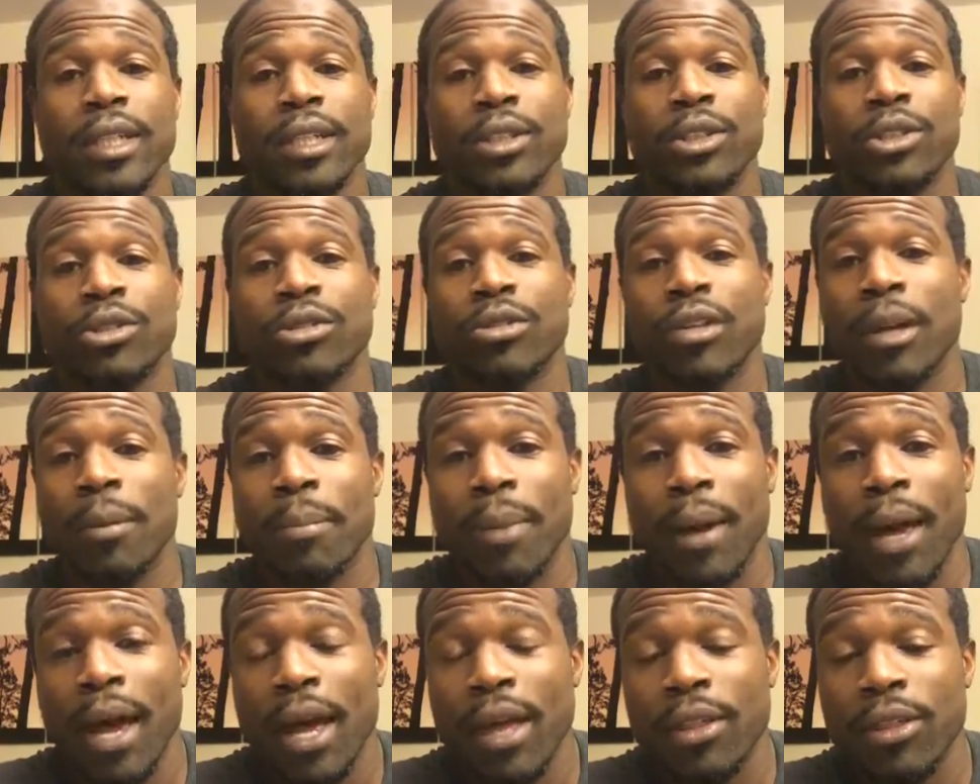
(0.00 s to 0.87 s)
to take a
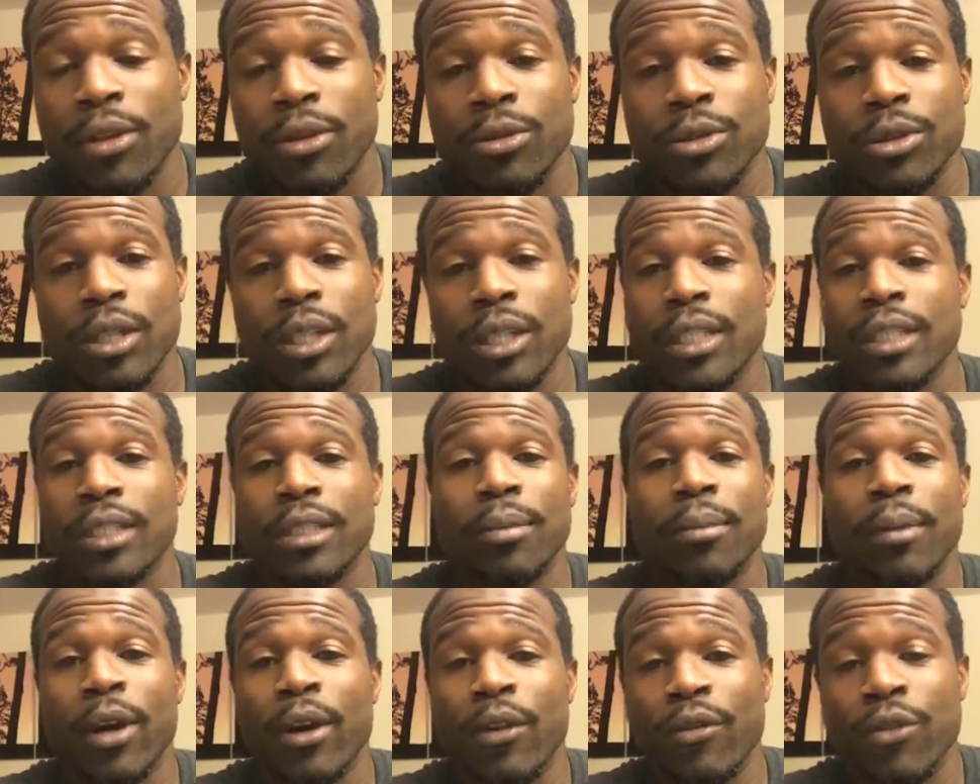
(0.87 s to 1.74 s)
straight path, use the
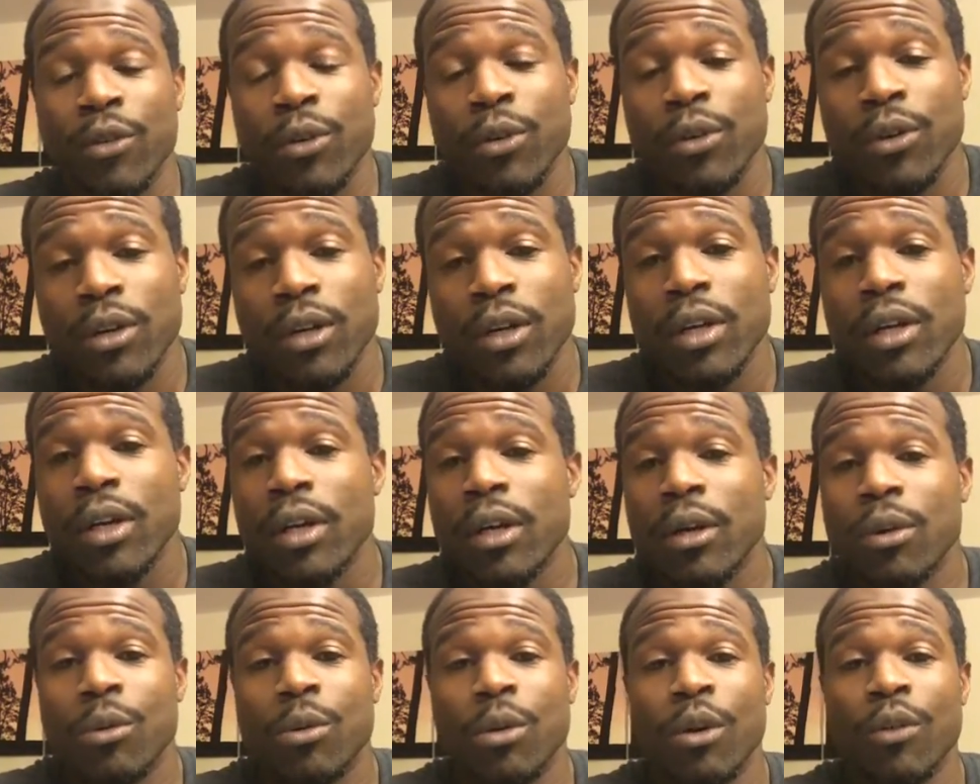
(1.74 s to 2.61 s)
least amount of fuel.
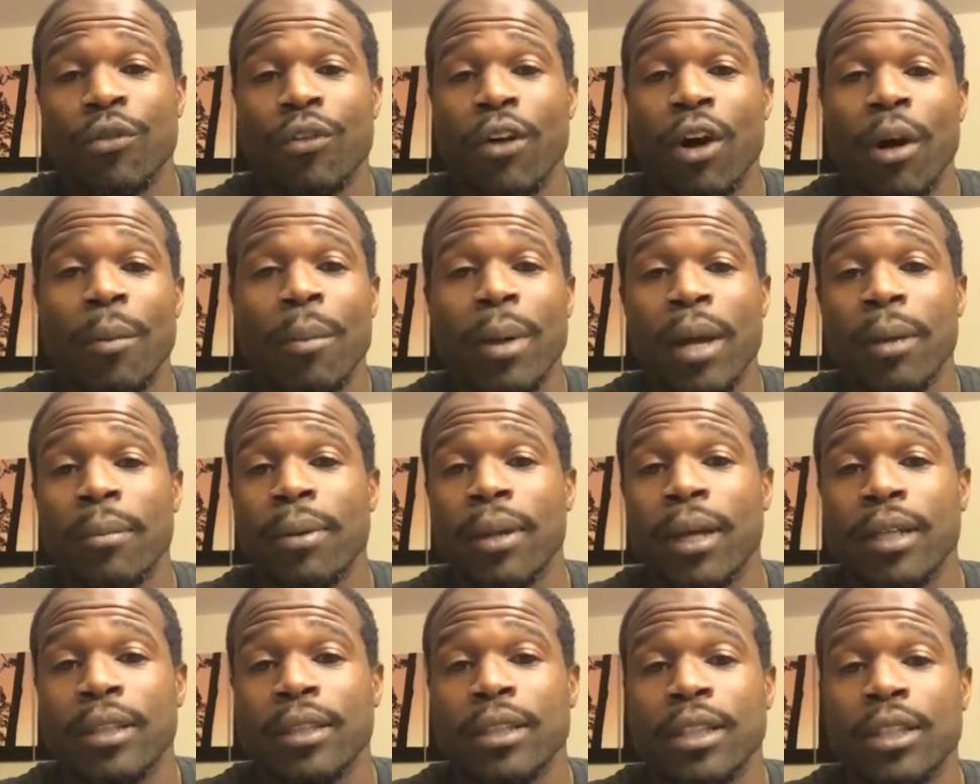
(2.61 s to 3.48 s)
Well, fallback
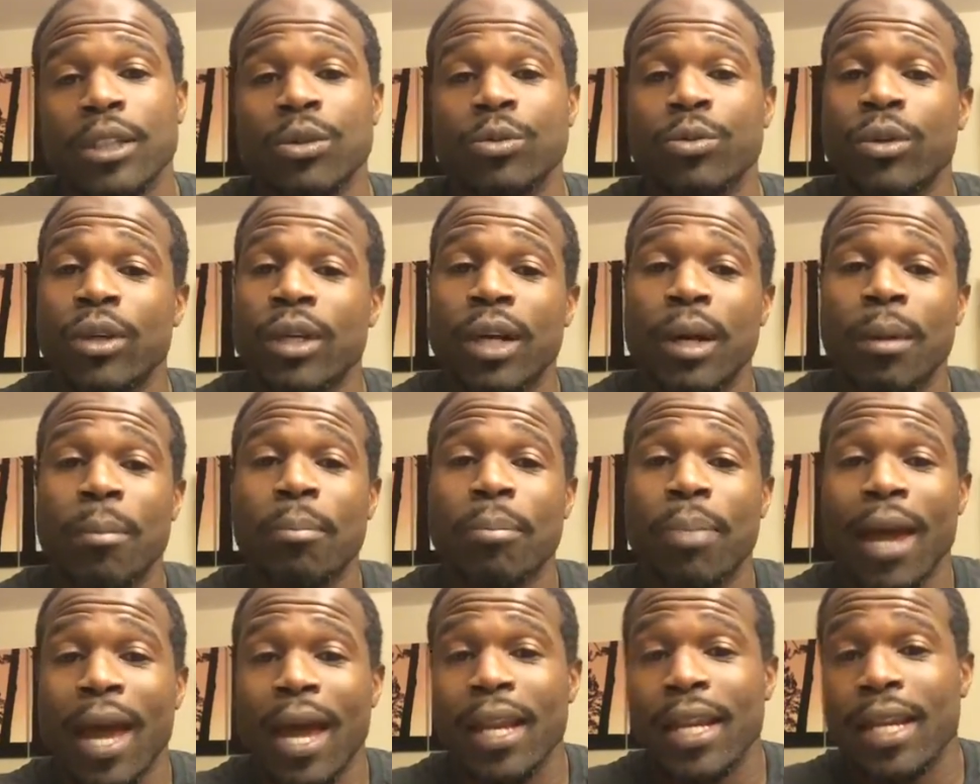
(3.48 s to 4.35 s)
plan says we're going to
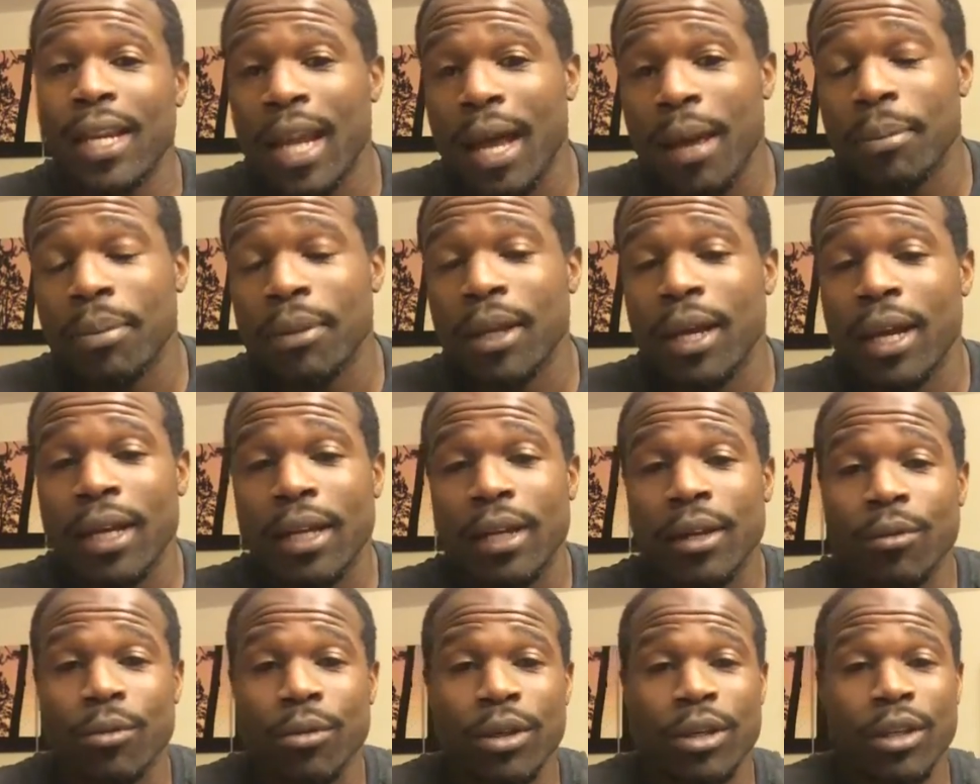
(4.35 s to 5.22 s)
abandon that
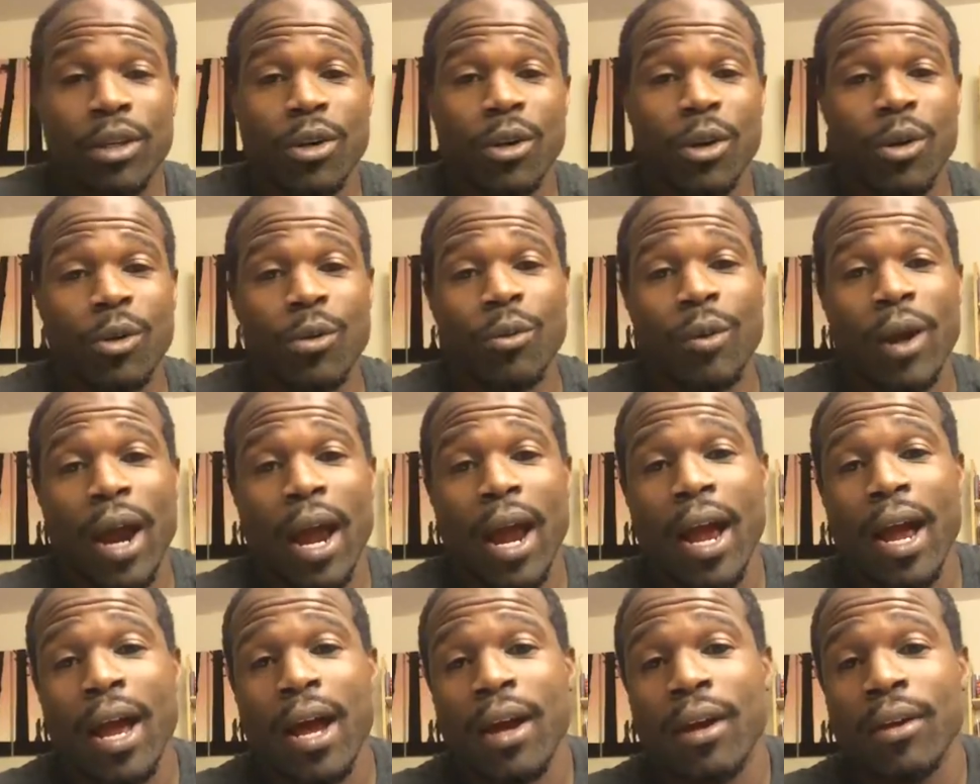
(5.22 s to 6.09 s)
plan and we're going to go
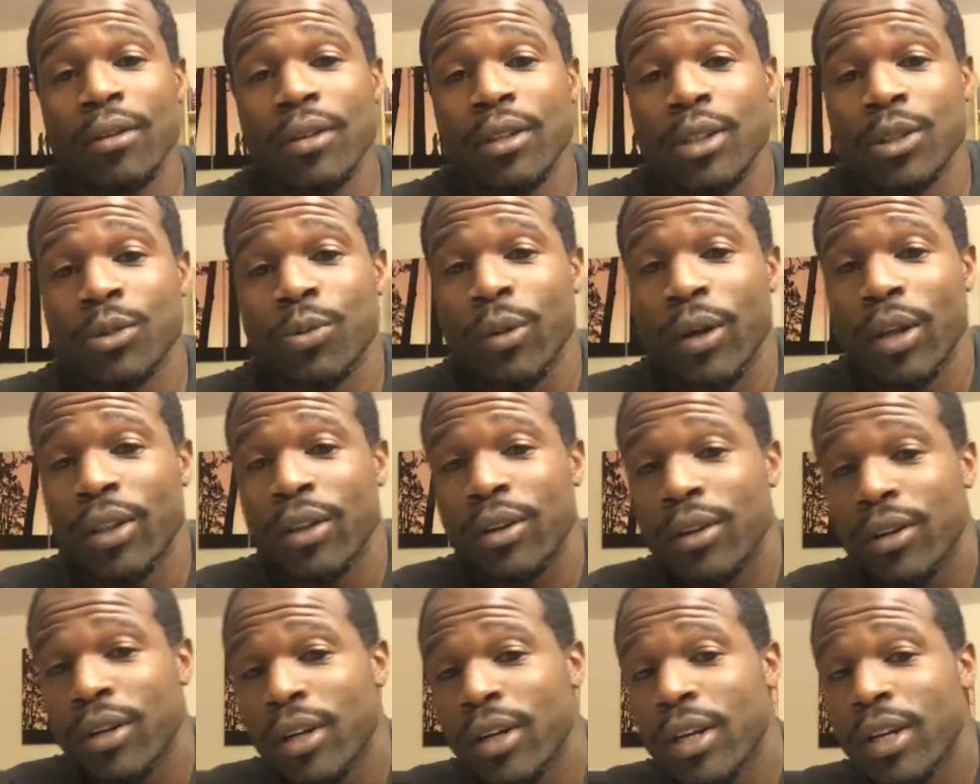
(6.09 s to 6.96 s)
around this
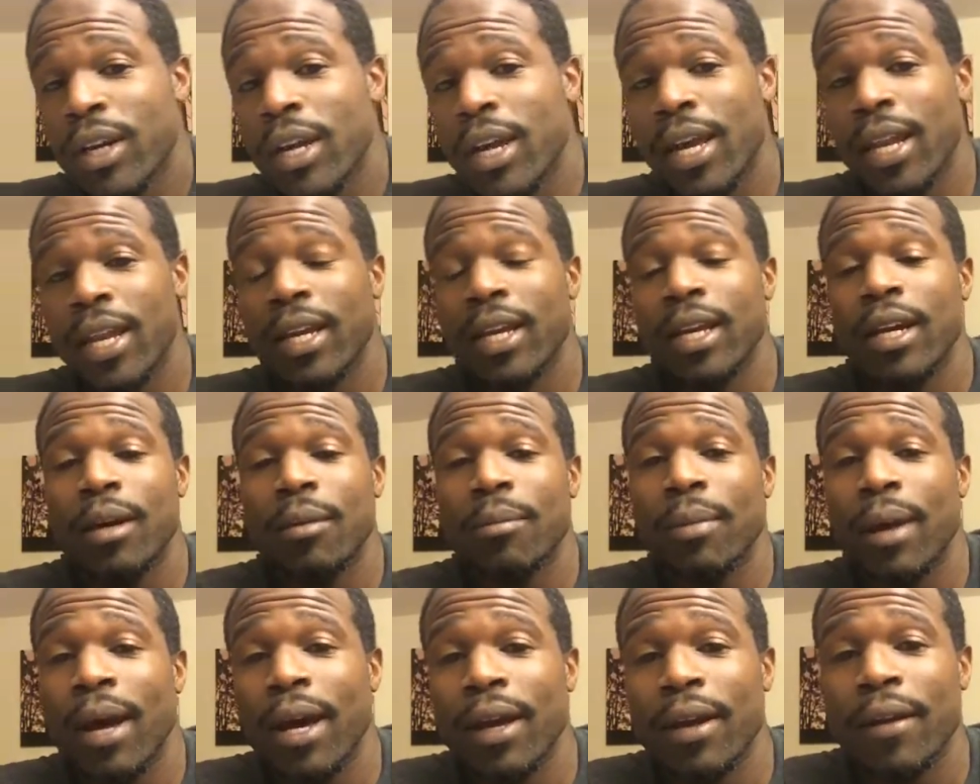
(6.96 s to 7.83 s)
weather and then
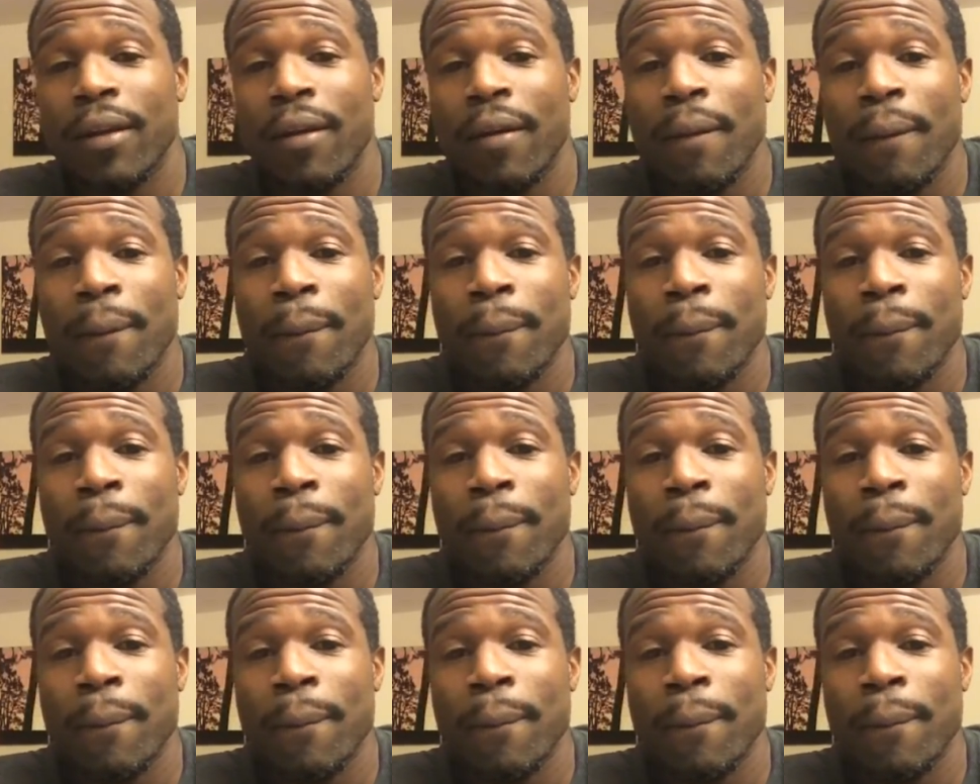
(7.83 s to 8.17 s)
come back.